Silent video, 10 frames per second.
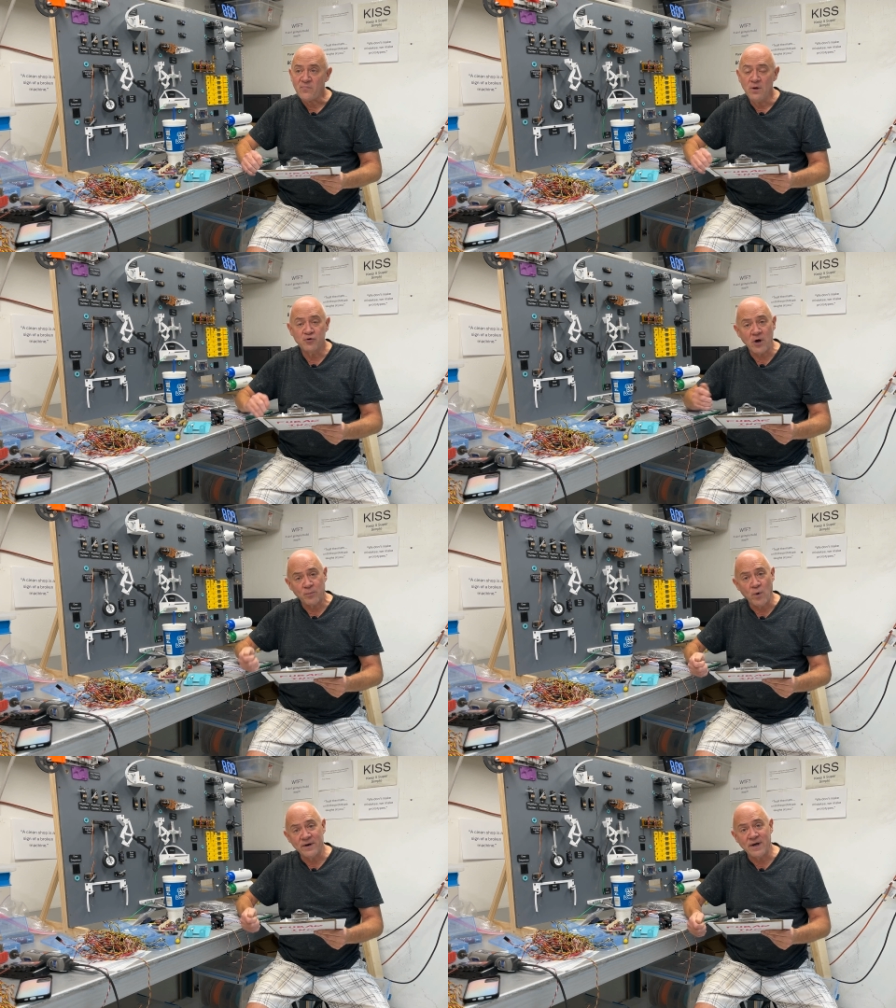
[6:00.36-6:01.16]
drop
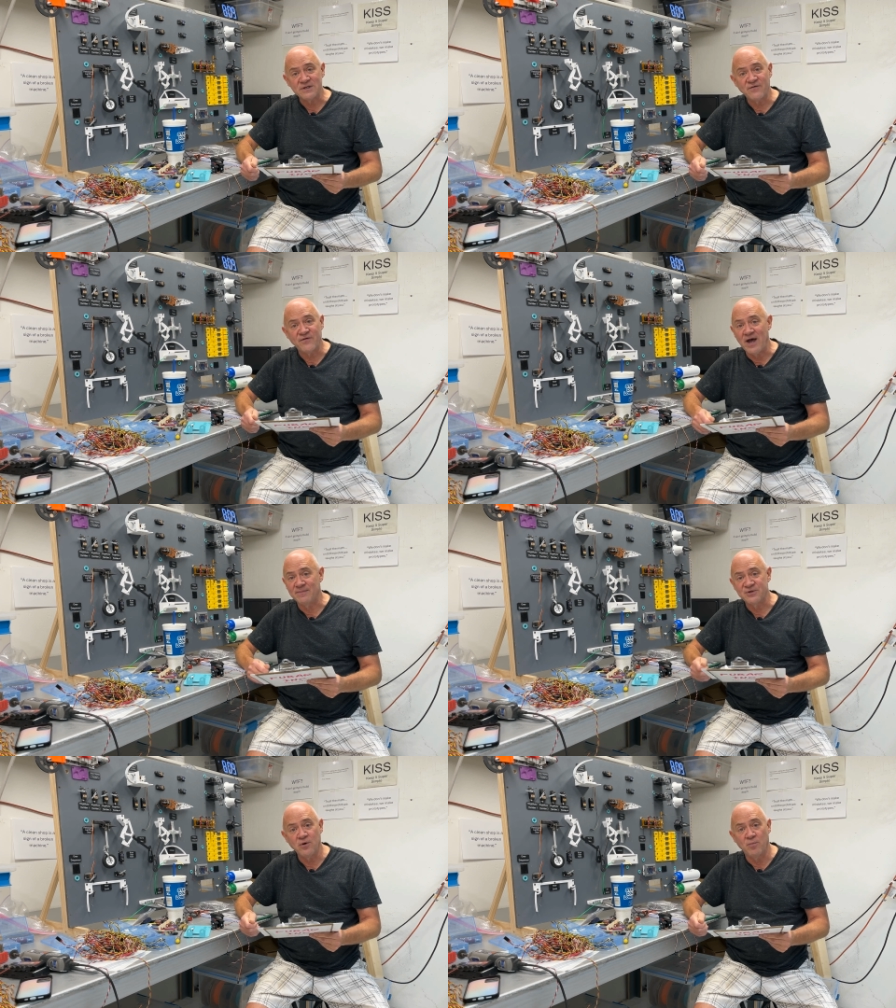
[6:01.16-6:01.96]
one notch of
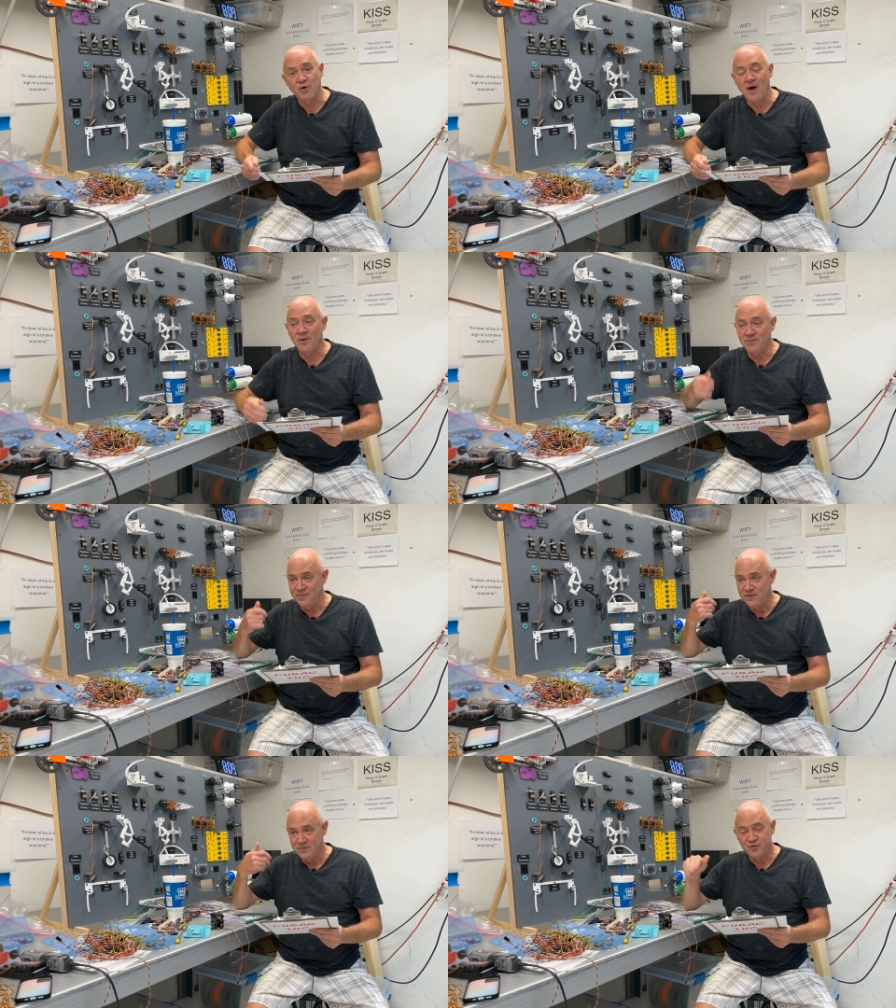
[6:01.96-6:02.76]
flaps, no problem,
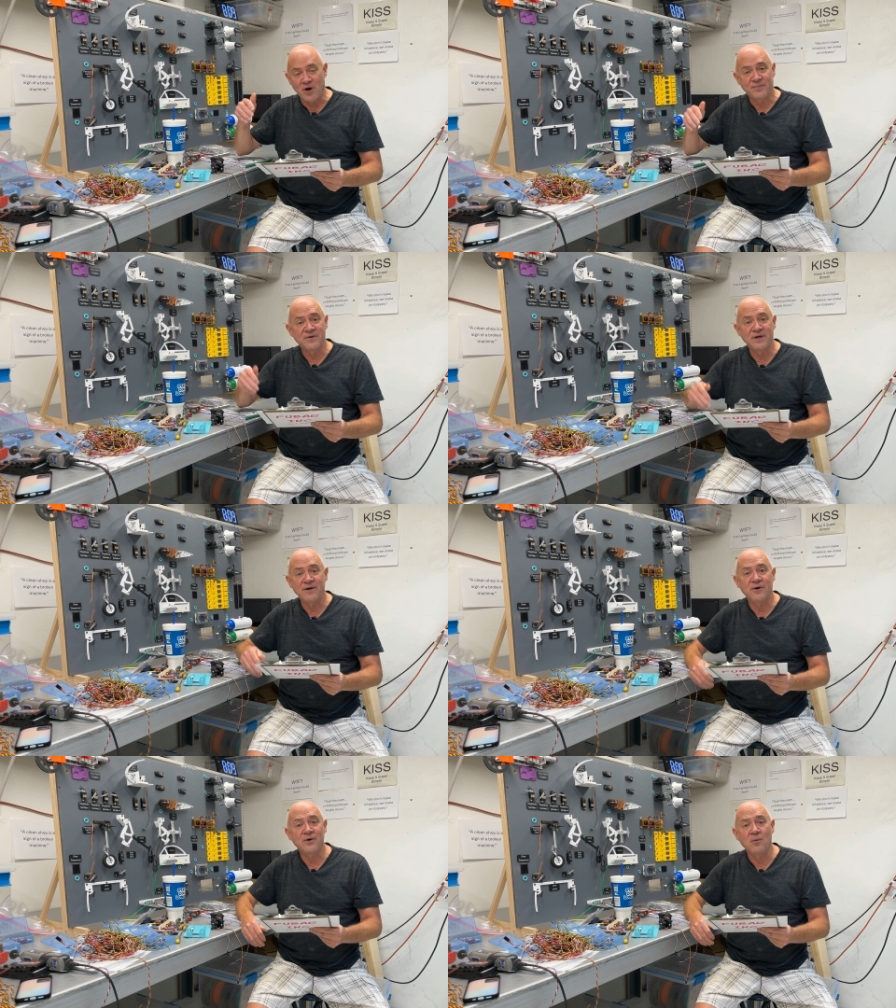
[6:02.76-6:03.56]
drop the
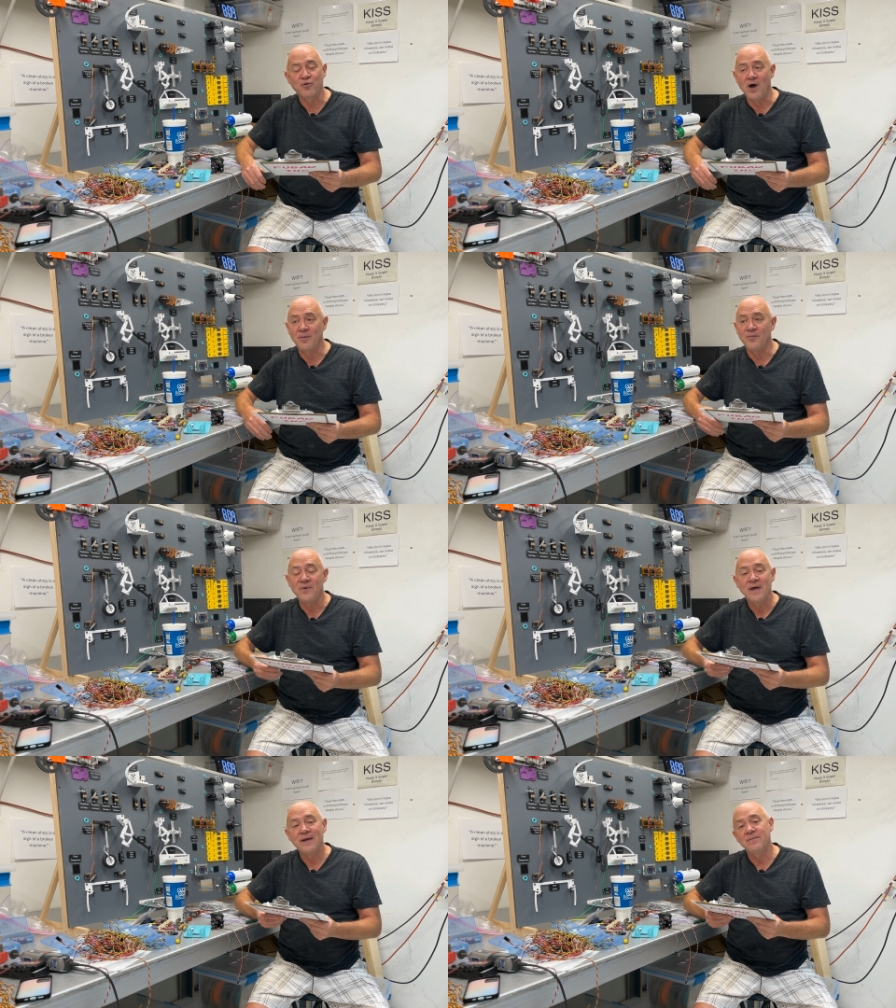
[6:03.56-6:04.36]
gear, no problem,
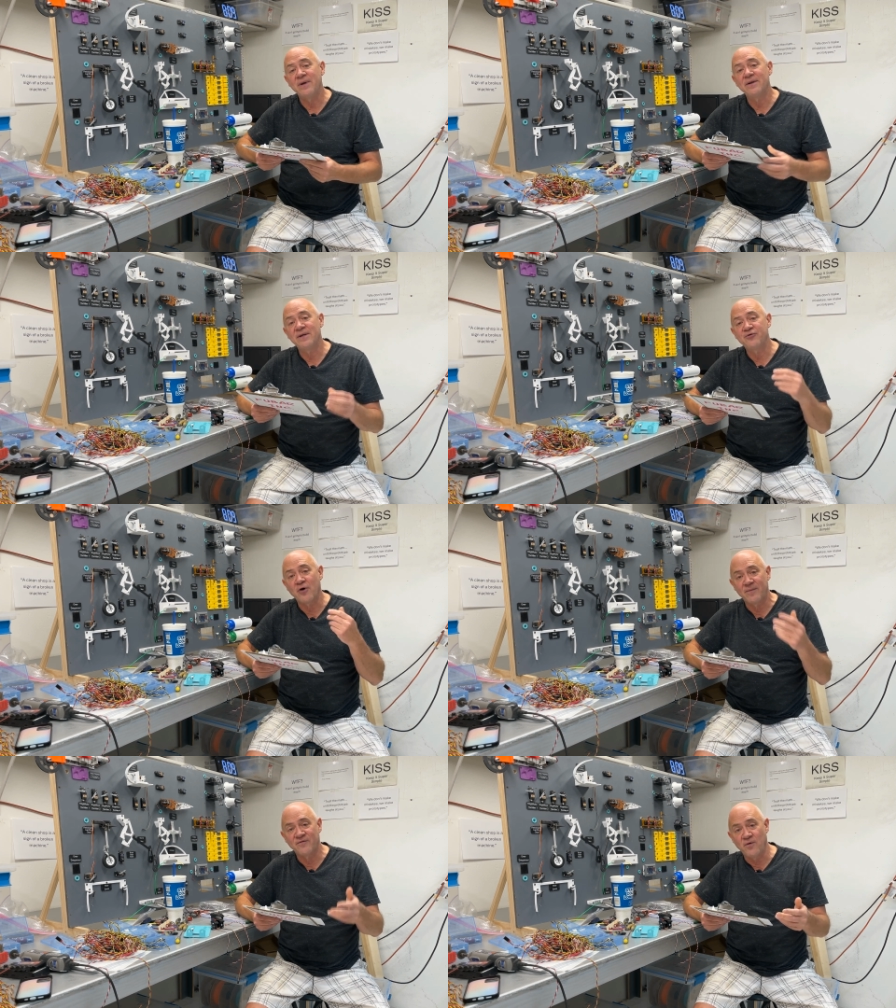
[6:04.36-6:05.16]
and immediately
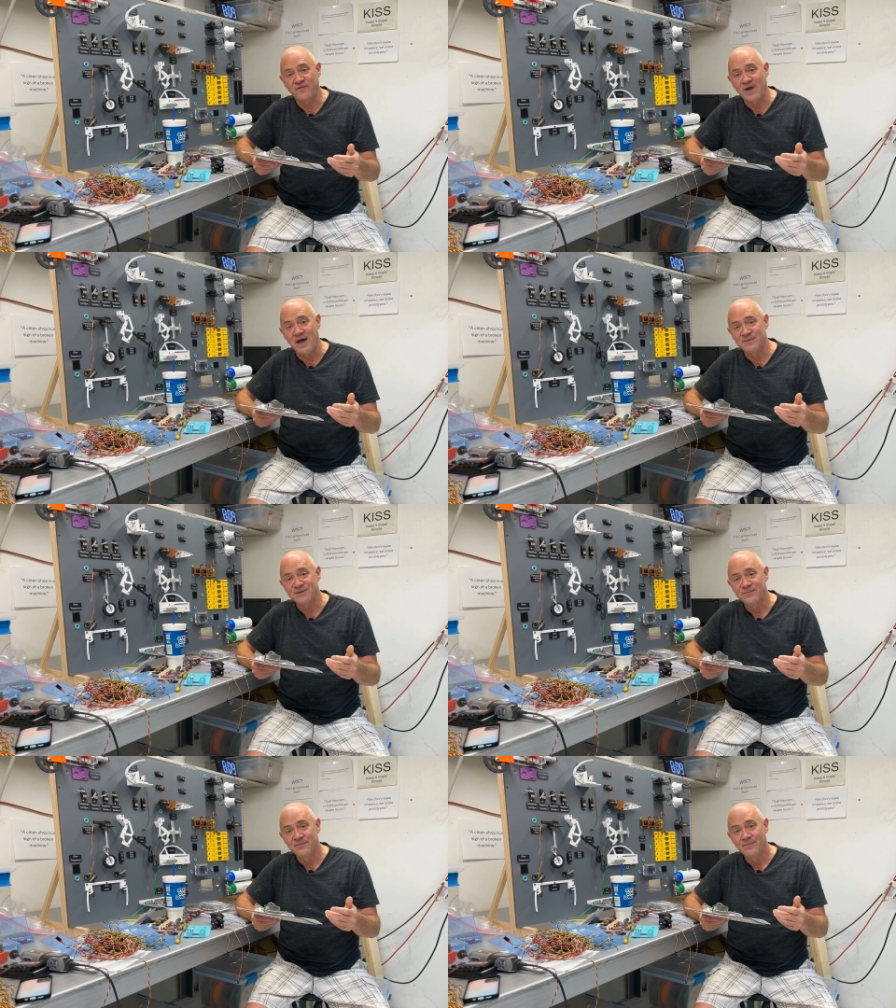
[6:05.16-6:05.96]
drop full
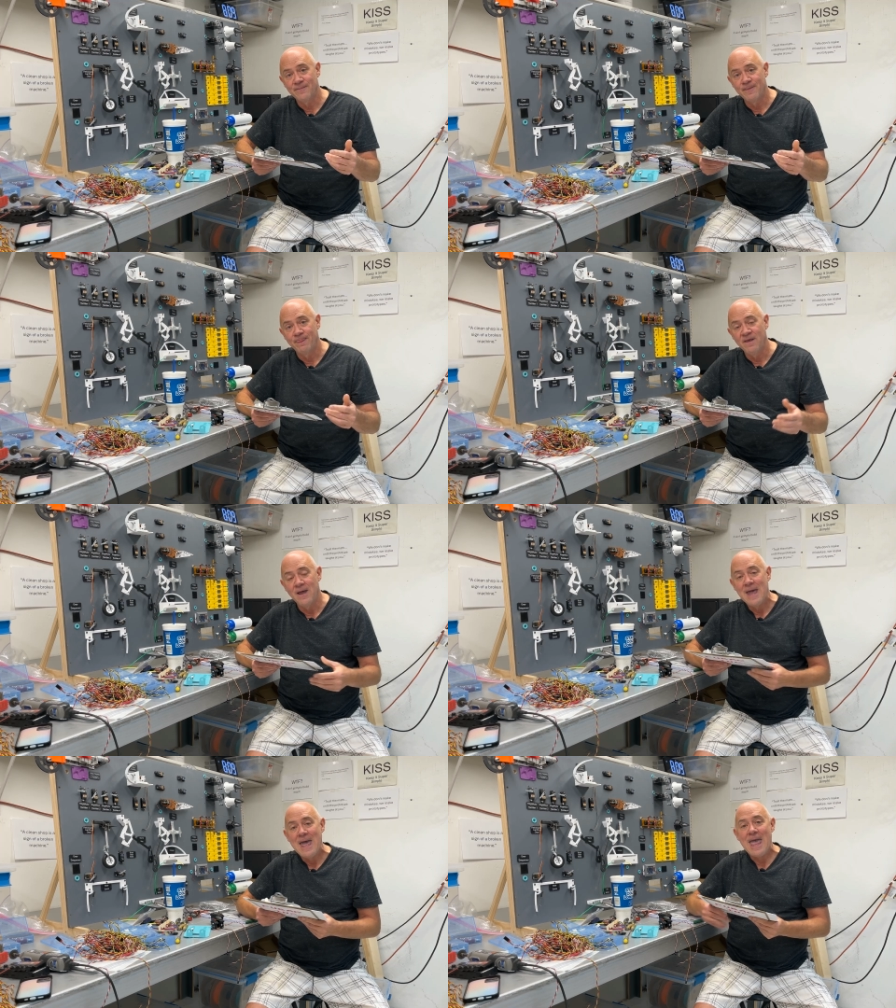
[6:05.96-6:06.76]
flaps.
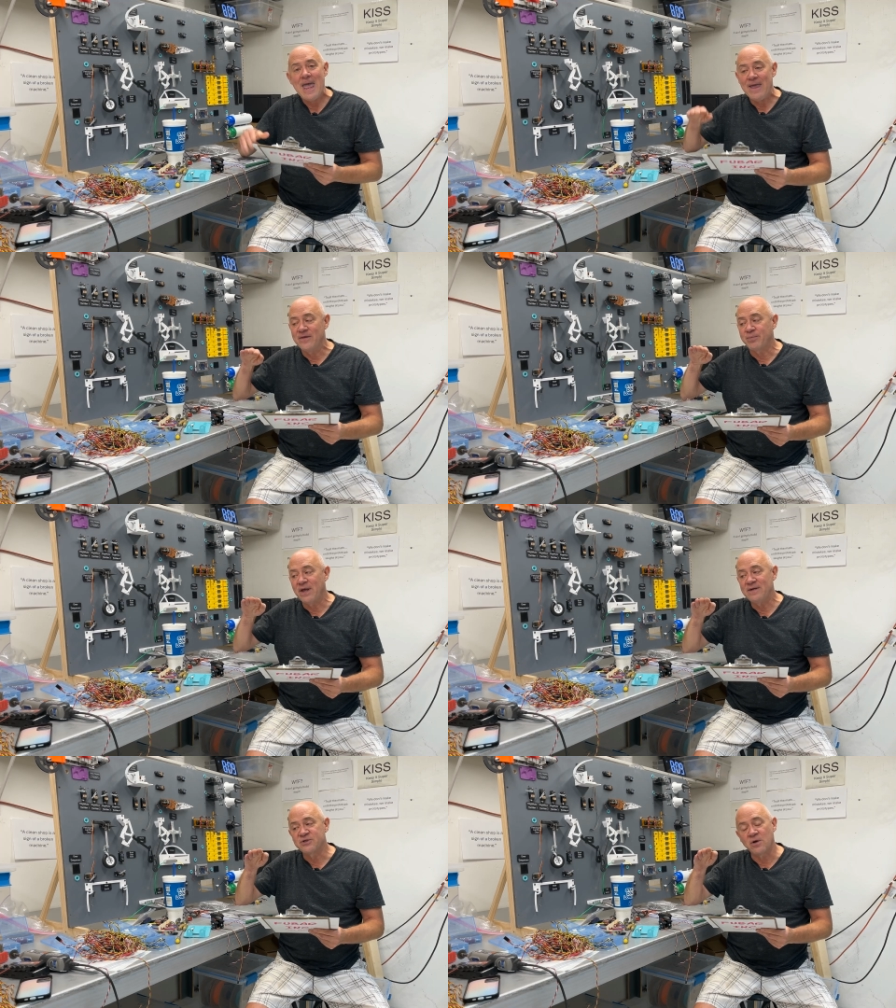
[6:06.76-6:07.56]
And the
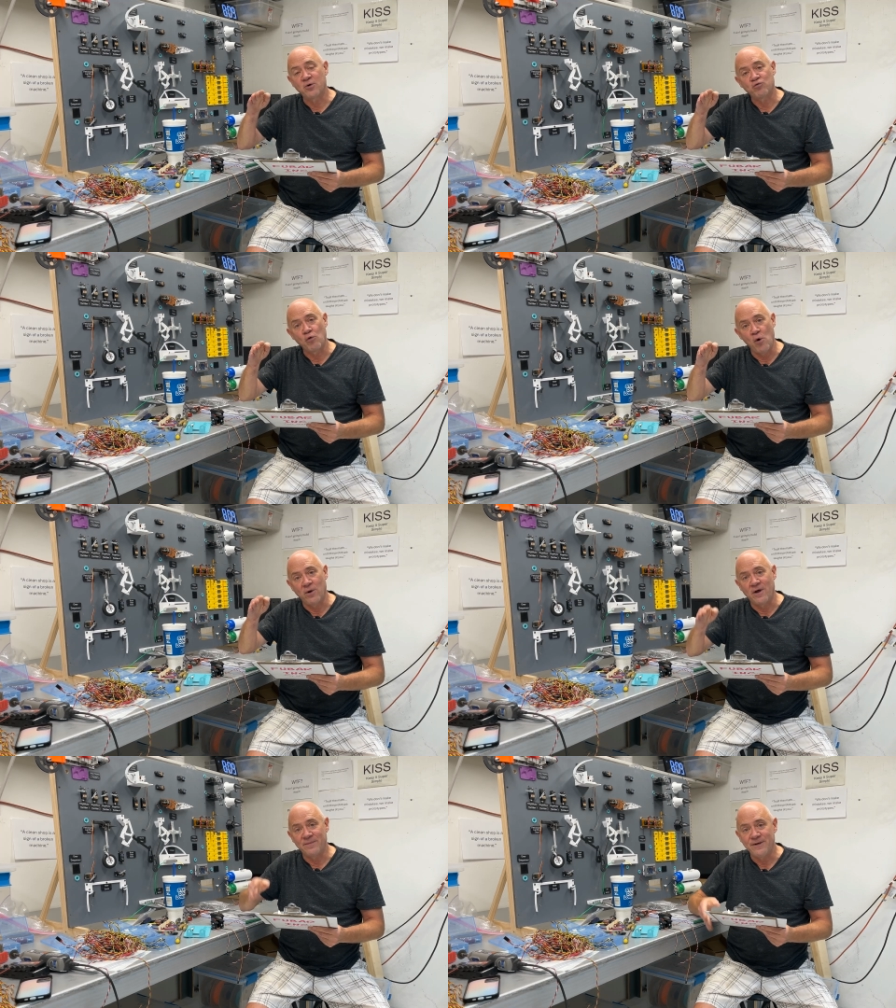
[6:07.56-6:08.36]
plane started to
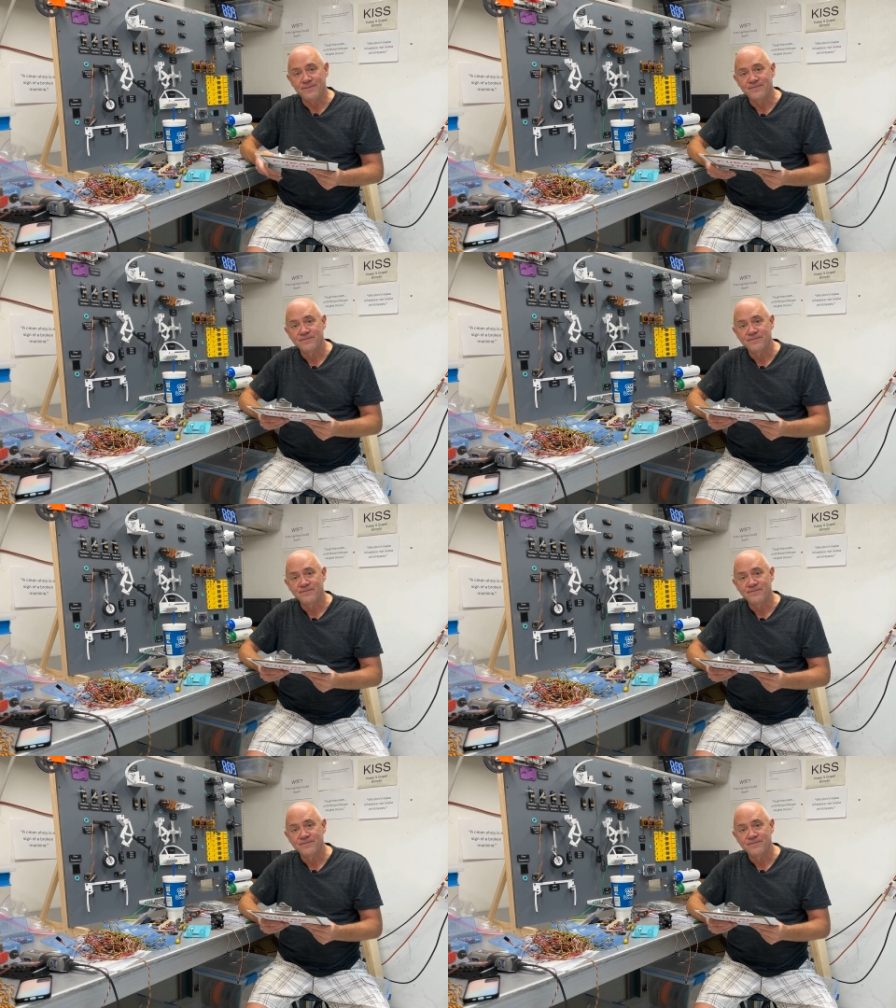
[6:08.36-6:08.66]
roll on me.